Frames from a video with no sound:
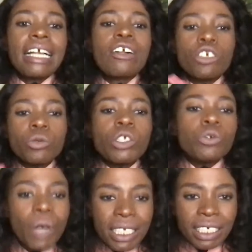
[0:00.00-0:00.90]
because when
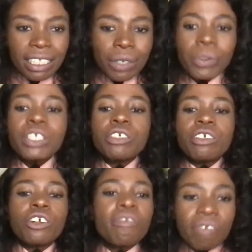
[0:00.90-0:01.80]
you're watching the queen, you're
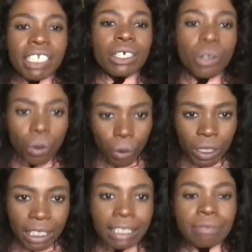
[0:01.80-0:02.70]
not feeling
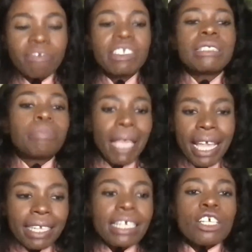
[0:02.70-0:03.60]
good. It feels
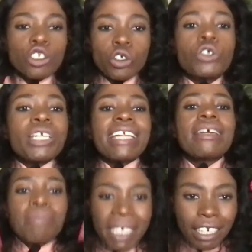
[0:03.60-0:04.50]
bad. So you
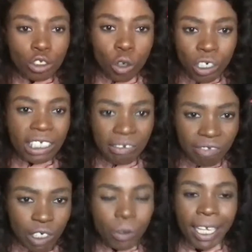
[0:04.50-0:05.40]
rather create your own
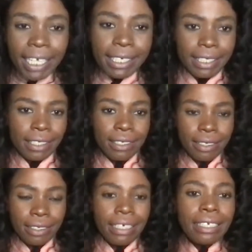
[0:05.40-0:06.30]
TV in your head.
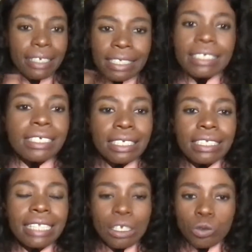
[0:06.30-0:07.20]
Literally,
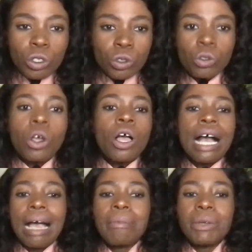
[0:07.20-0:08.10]
that's what you do.
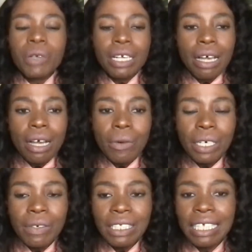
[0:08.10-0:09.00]
I mean, when I
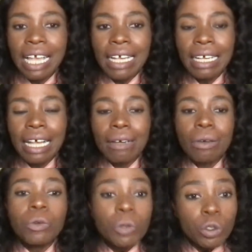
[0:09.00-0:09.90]
was young,
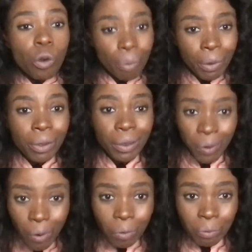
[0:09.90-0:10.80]
we were so broke at
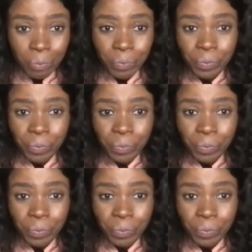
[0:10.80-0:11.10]
home,